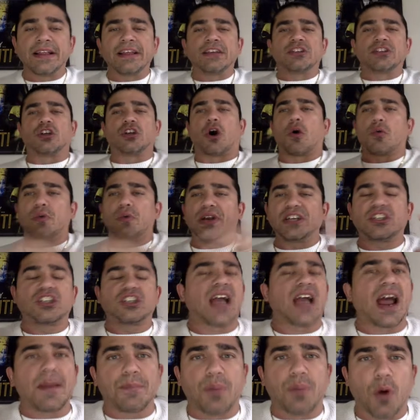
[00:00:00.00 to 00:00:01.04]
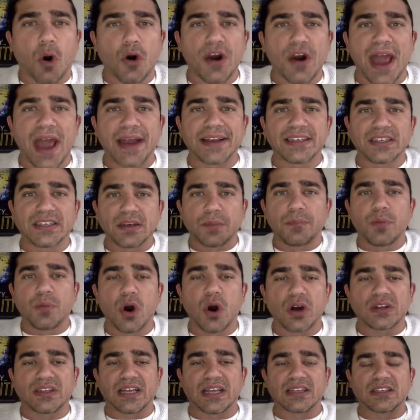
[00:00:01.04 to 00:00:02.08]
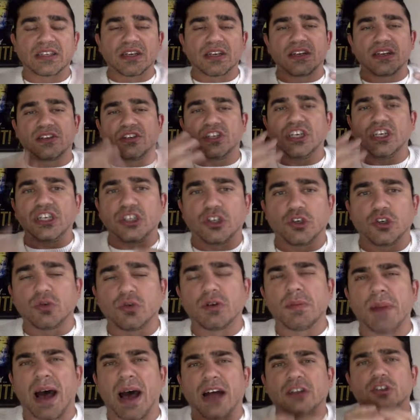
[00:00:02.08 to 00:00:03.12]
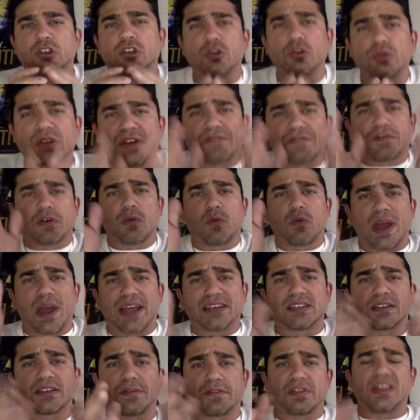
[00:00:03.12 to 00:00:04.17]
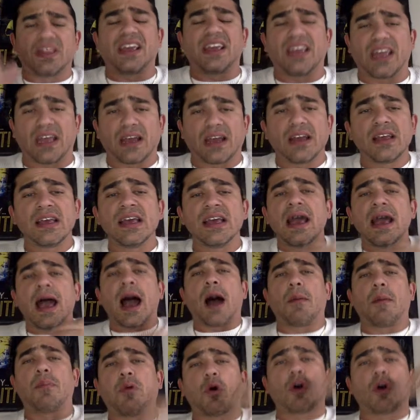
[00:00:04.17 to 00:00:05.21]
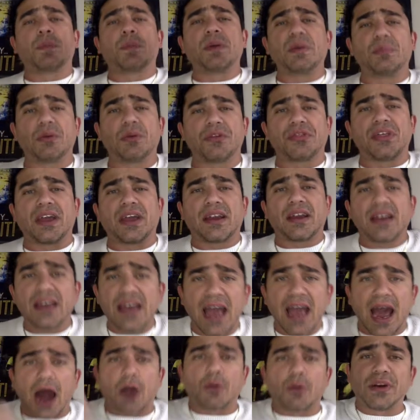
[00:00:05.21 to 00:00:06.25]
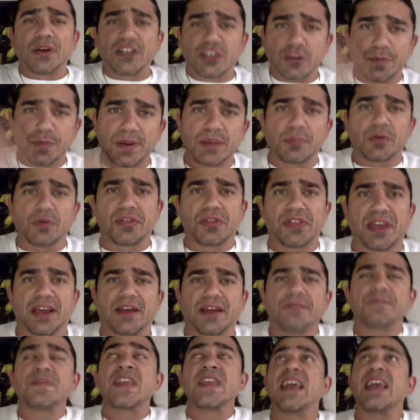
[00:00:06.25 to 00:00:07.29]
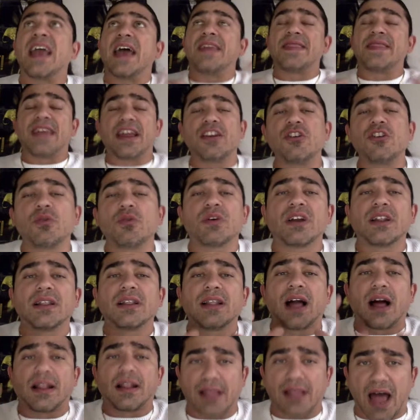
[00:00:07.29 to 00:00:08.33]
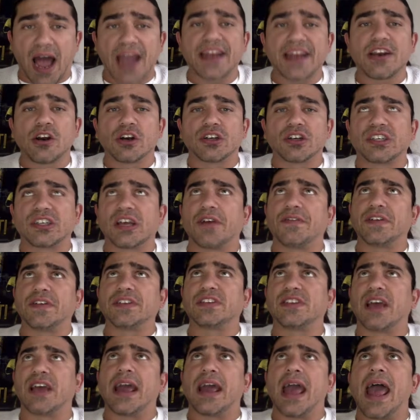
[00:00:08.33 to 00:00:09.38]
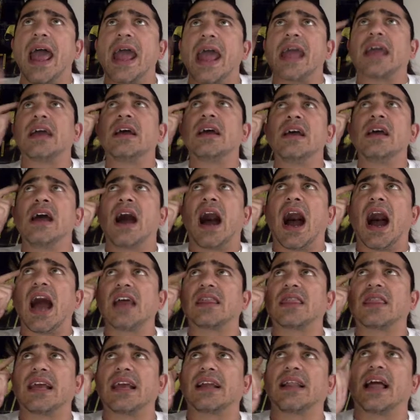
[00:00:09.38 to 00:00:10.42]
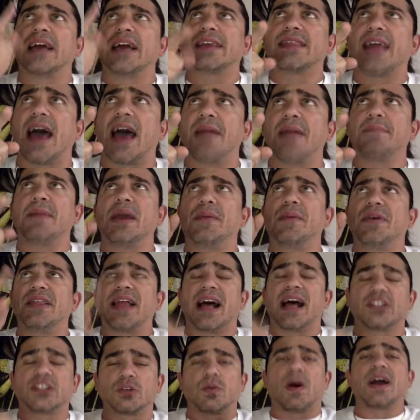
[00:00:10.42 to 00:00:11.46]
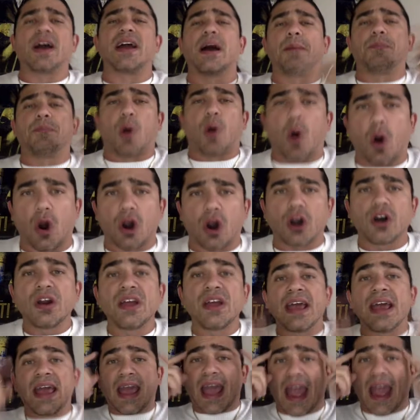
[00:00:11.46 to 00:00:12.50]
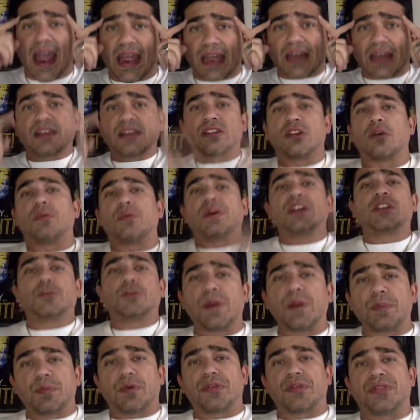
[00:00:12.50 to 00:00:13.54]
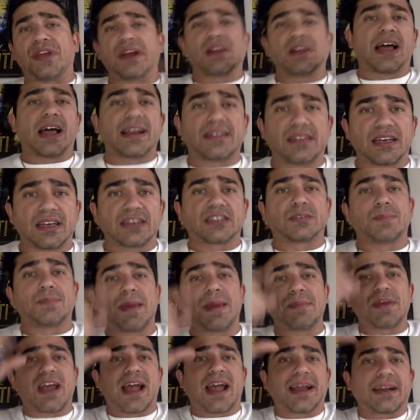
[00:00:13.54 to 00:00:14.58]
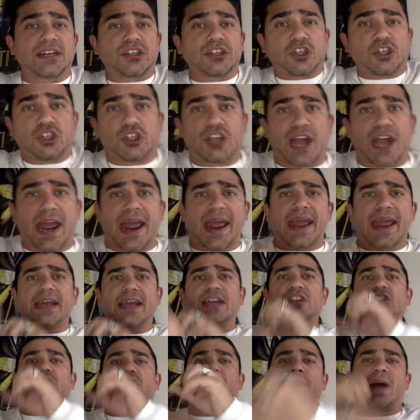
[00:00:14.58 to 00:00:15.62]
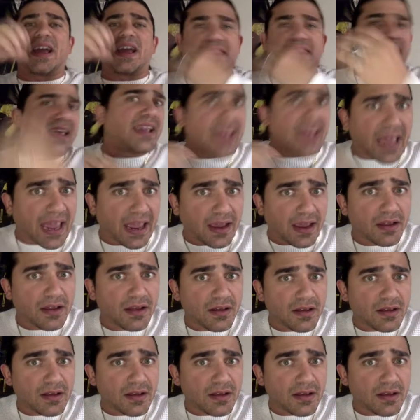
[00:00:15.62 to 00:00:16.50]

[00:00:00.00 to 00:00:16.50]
So, Rich Dad Poor Dad is a book that's going to teach you about two different ways of thinking how poor people think, how rich people think. And then you could align yourself and say, hey, I think like that. Maybe that's why I'm poor. Hey, the rich people think like this. Maybe I could change my thinking.